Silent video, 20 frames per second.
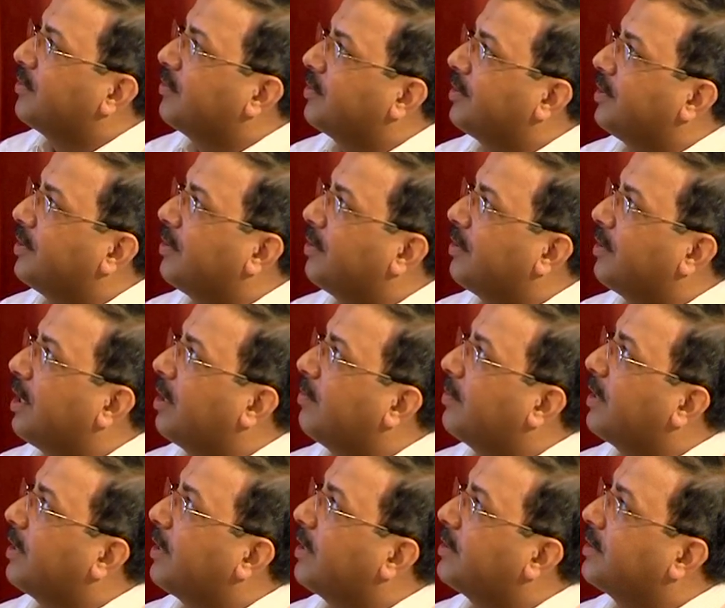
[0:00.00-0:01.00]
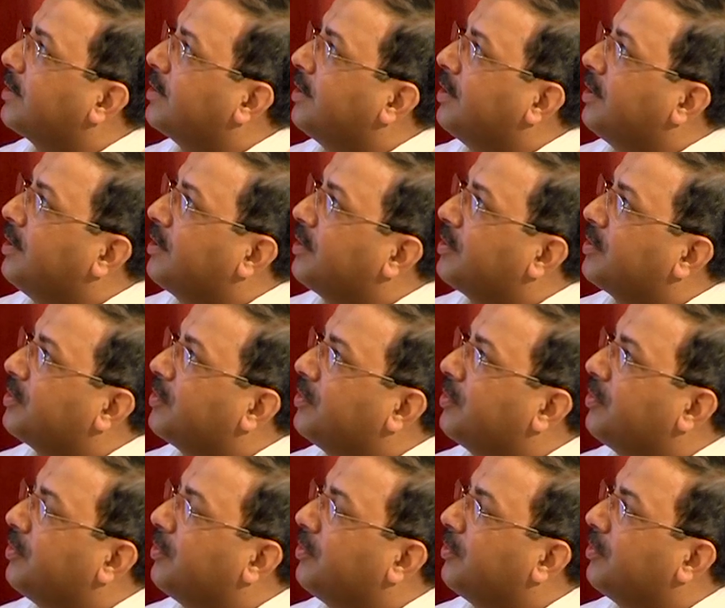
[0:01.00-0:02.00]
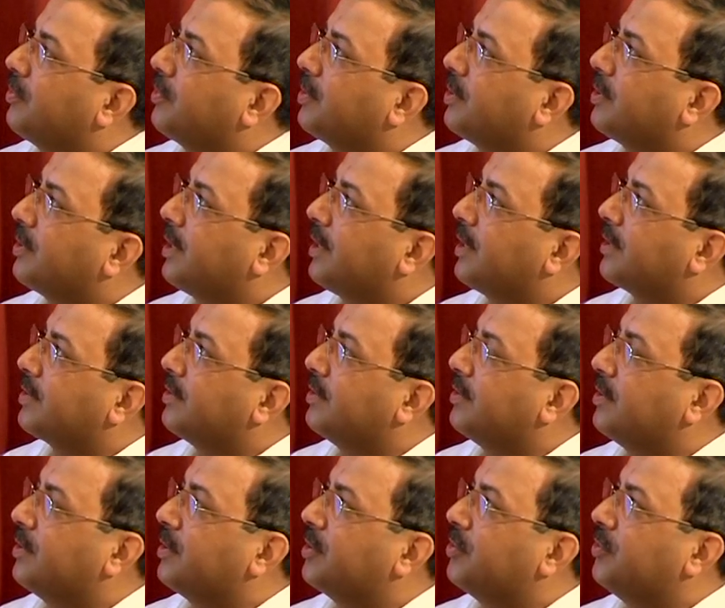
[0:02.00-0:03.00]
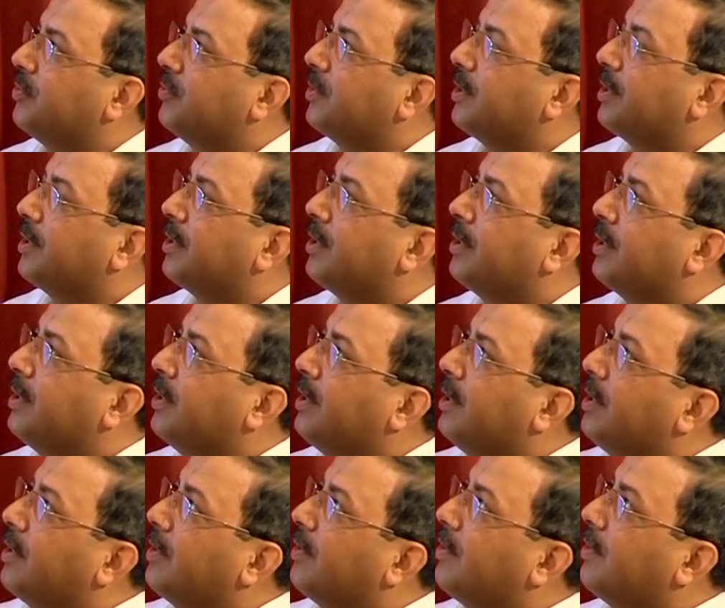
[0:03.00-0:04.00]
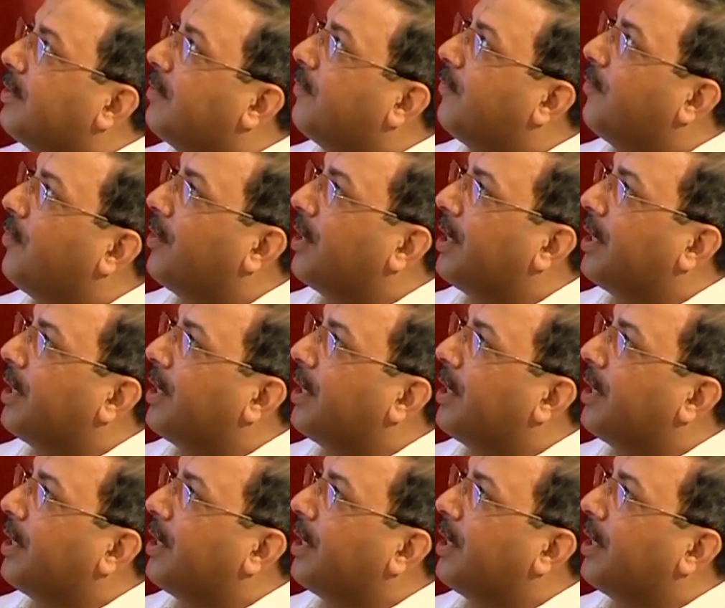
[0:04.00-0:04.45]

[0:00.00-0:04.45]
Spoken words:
usually non-albicans. So that's the issue over here. For